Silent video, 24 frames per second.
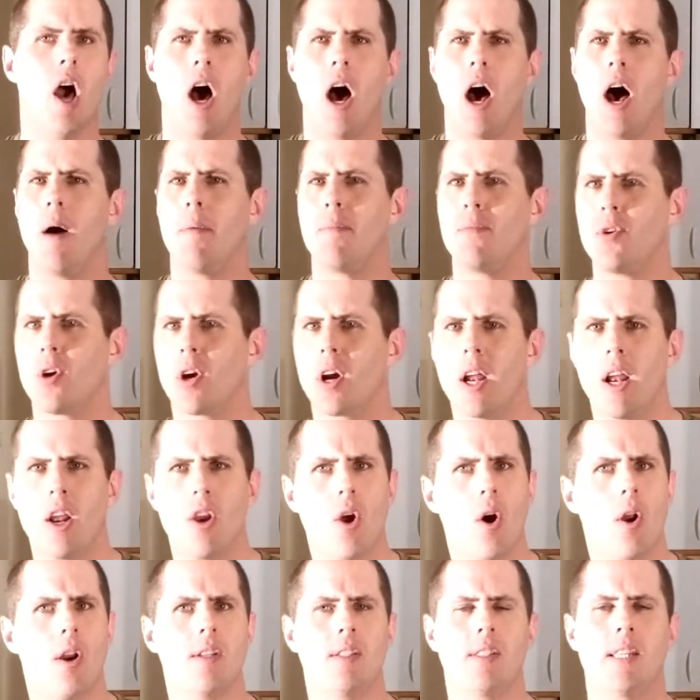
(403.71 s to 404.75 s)
Um, you're gonna
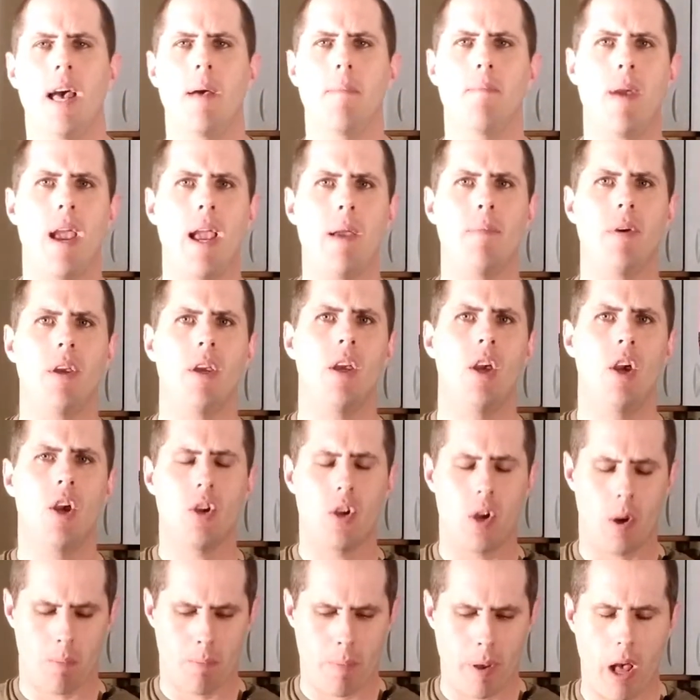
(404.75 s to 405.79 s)
notice that maybe
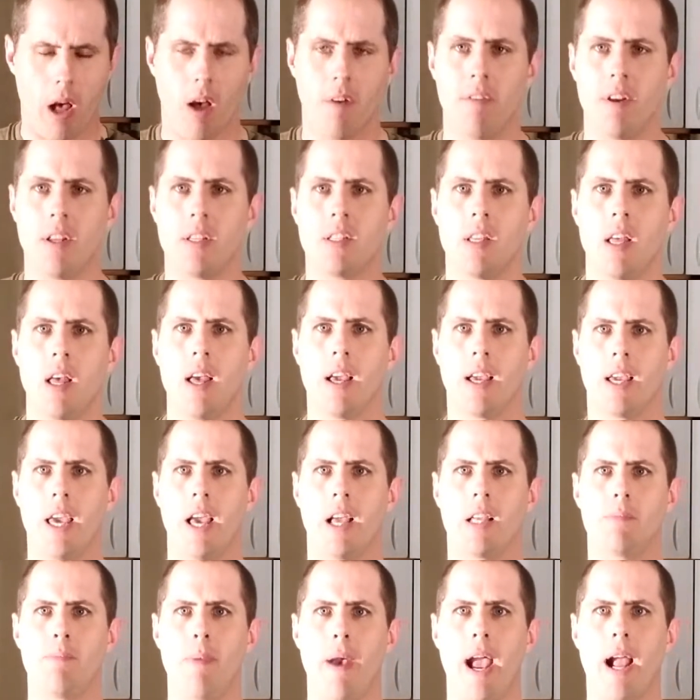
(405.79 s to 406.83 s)
your pelvis
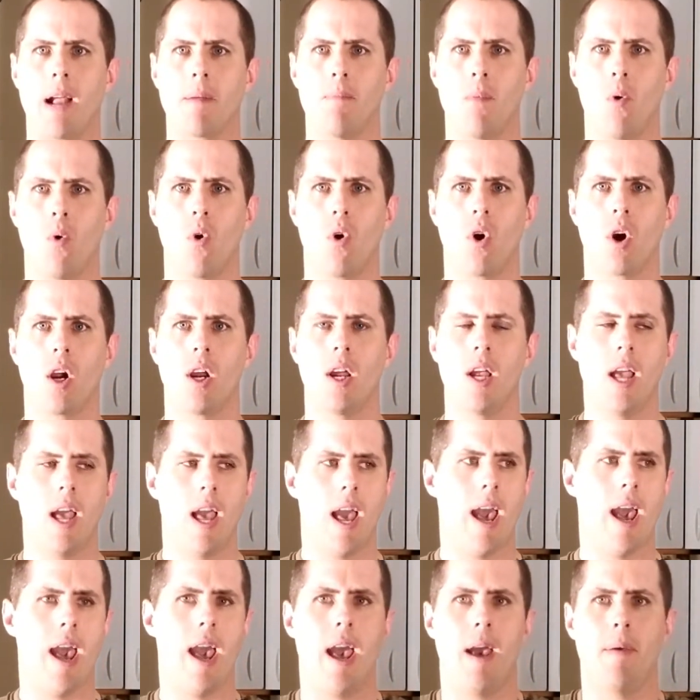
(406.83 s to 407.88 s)
kicks back more
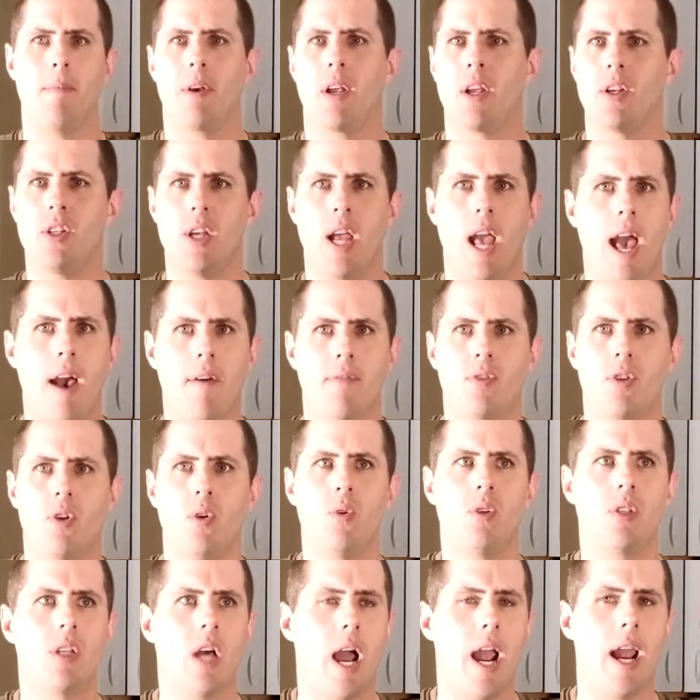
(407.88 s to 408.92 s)
uh, because you have
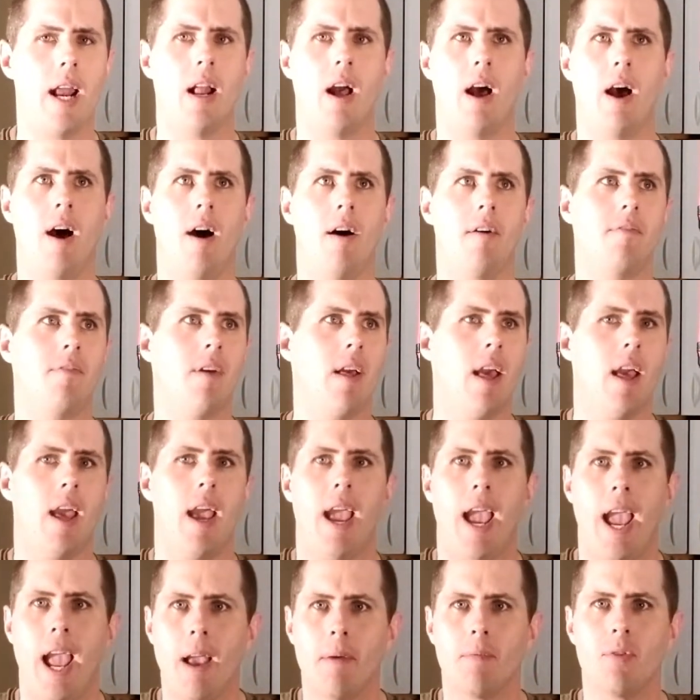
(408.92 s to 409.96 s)
too tight of
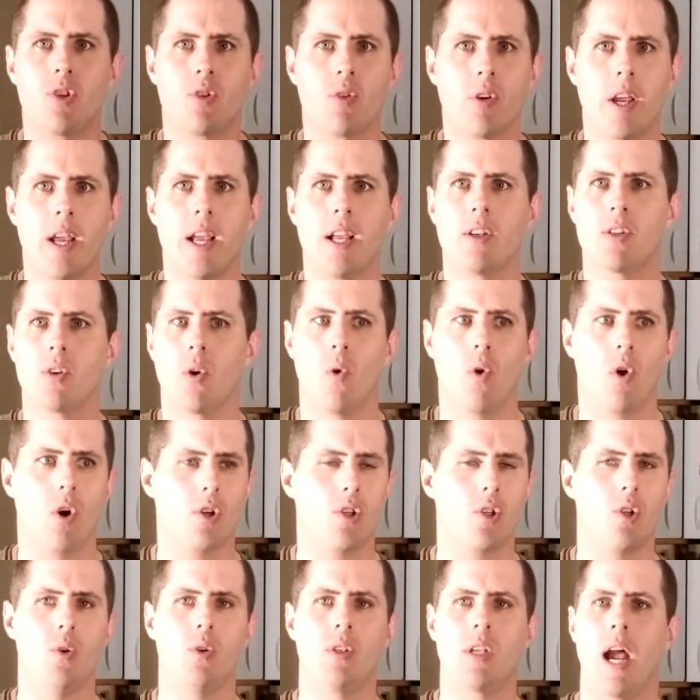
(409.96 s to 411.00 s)
hamstrings or
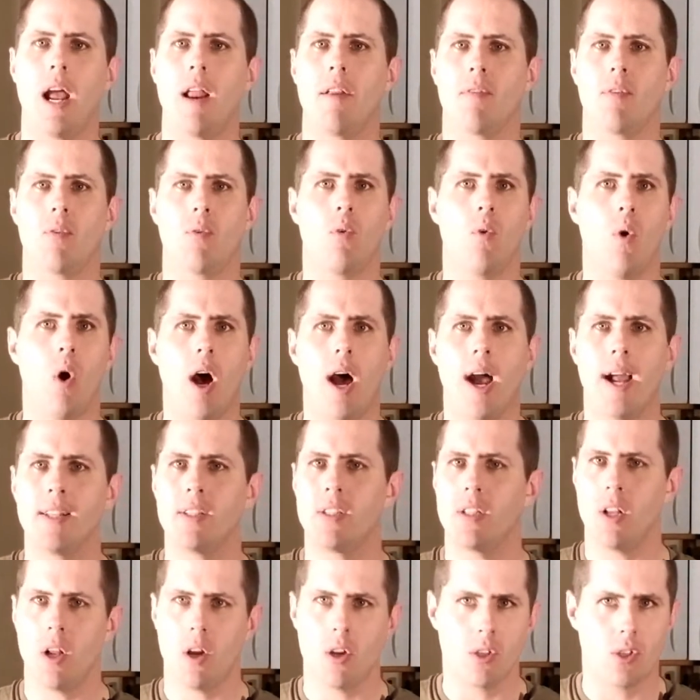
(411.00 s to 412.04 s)
too tight of quads.
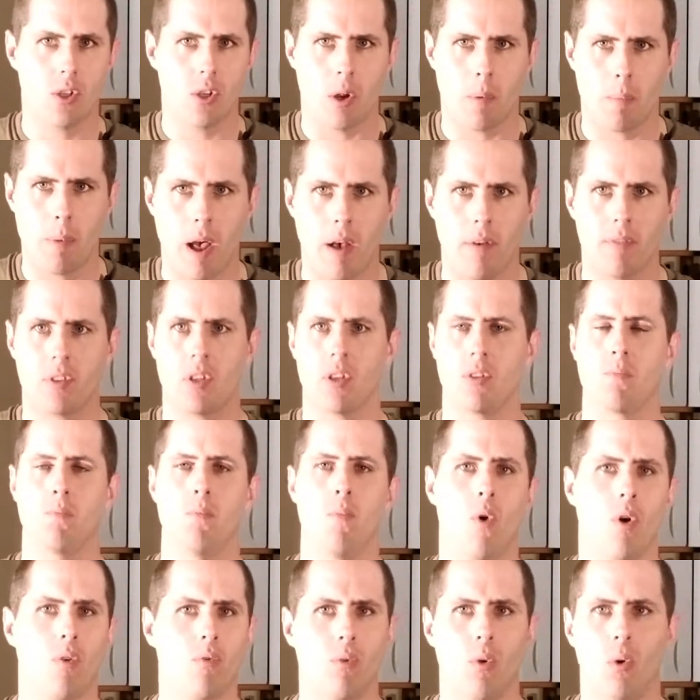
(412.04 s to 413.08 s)
You know, so your pelvis is
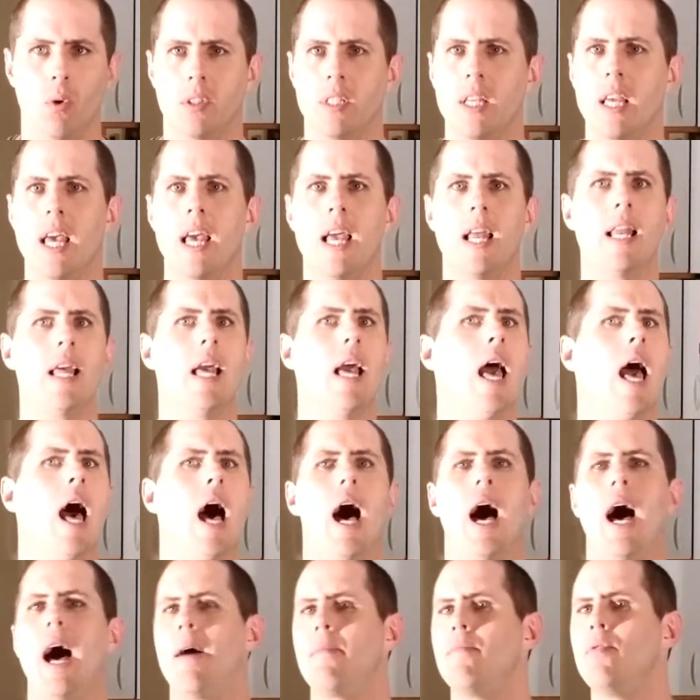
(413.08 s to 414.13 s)
more rolled in.
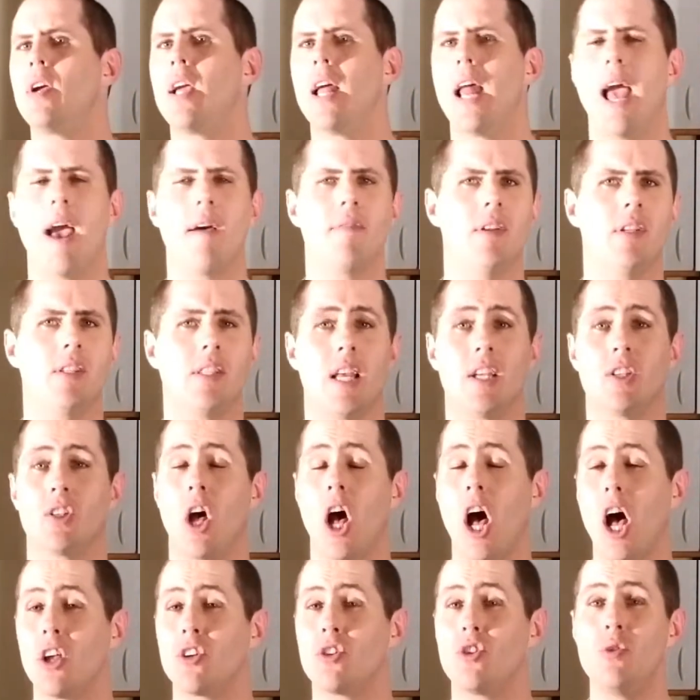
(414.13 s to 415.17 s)
Um, you can have these things.
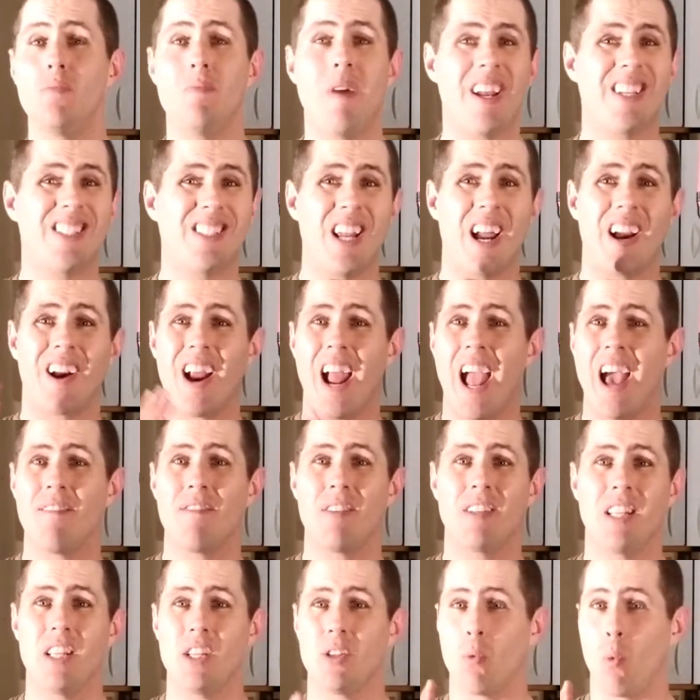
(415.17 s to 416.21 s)
Also, you may start
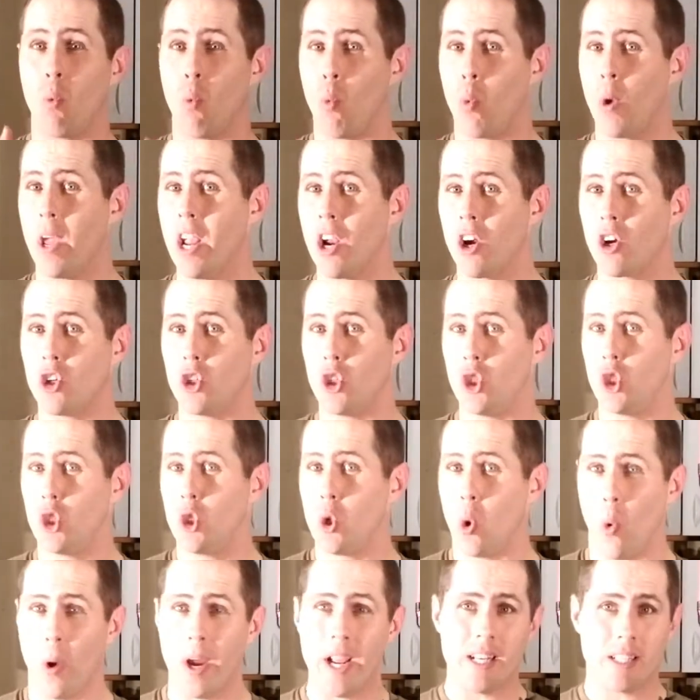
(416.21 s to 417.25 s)
having these weird
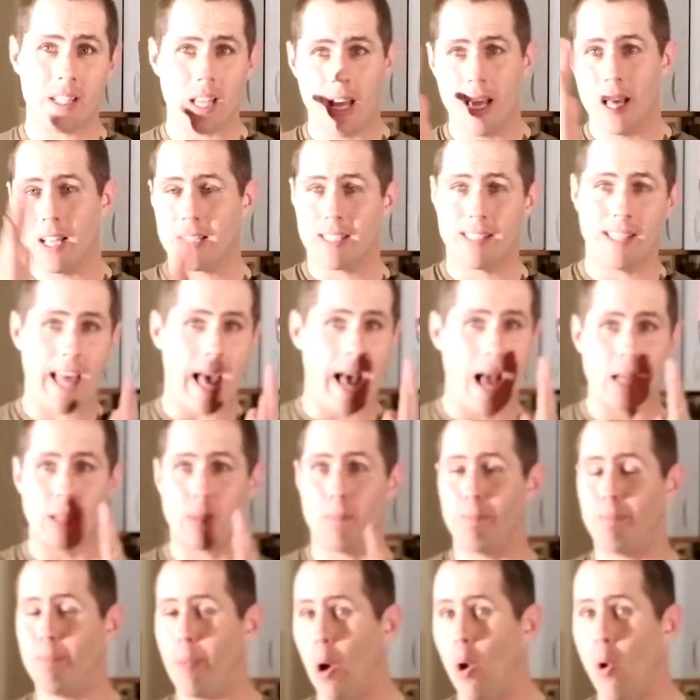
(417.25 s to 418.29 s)
joint slash
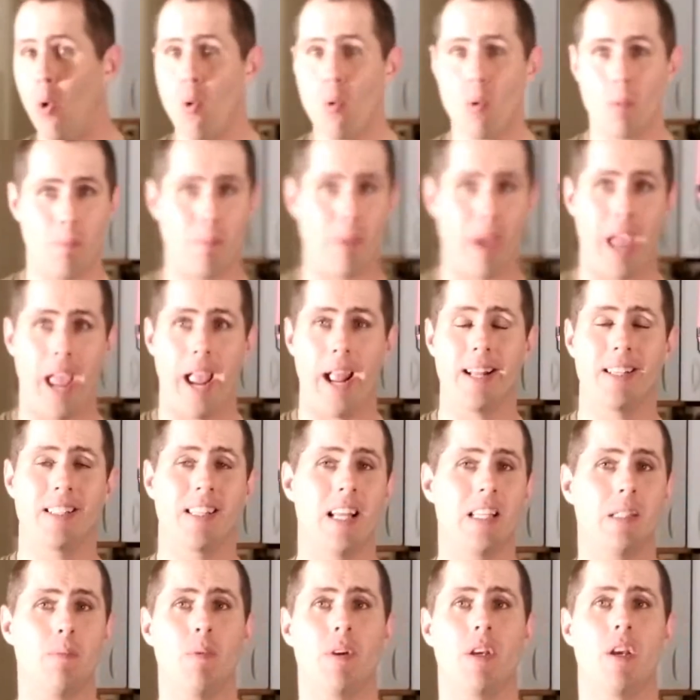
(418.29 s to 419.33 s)
bone pains.
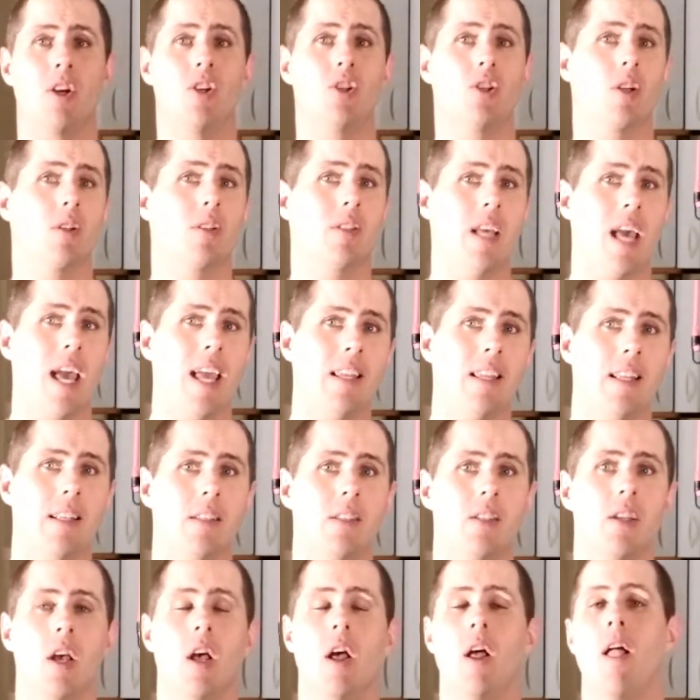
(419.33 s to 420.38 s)
That's because your
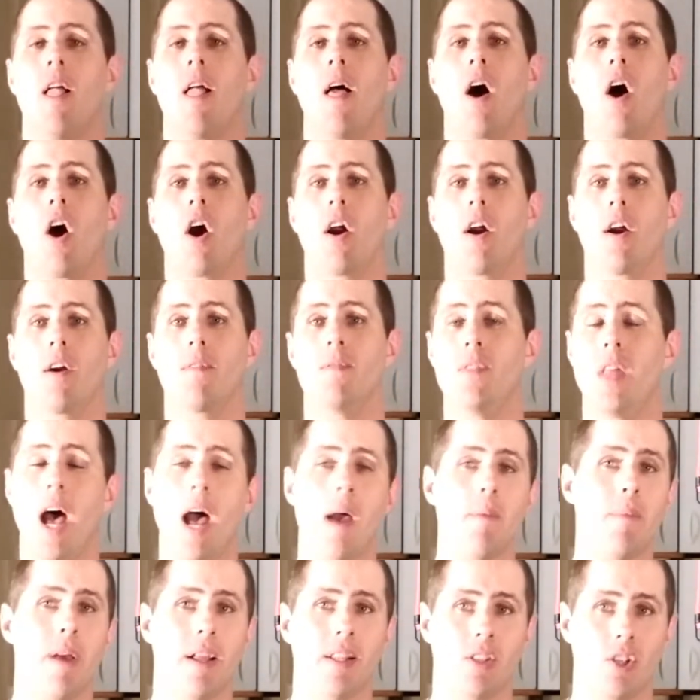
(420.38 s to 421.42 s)
tendons are
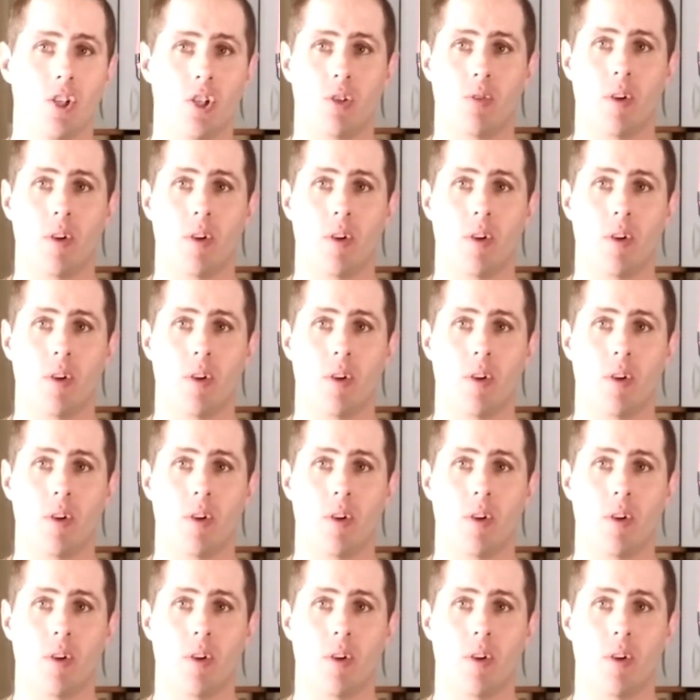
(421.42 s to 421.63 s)
not meant to